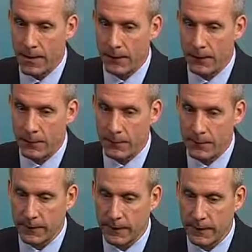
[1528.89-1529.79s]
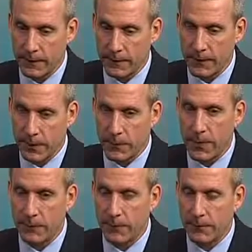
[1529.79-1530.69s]
Care Team was sounded like a
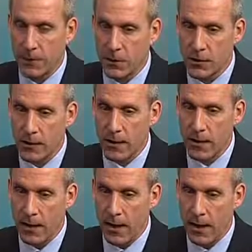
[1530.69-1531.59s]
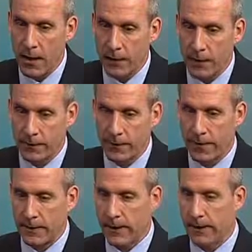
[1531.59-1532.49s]
pretty big function. It also
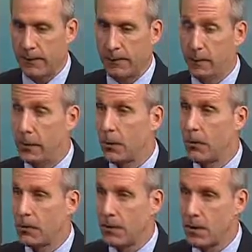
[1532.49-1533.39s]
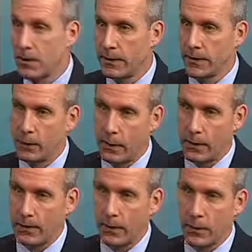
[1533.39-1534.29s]
sounded like a familial function as
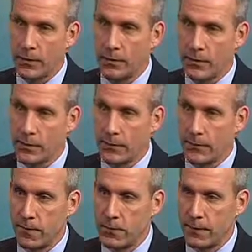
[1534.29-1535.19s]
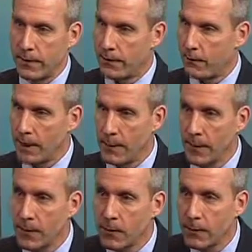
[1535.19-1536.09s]
well as an organizational function. Can you
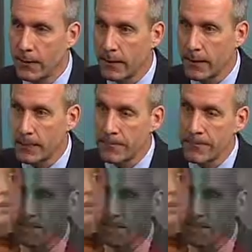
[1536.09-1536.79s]
elaborate a little bit on that?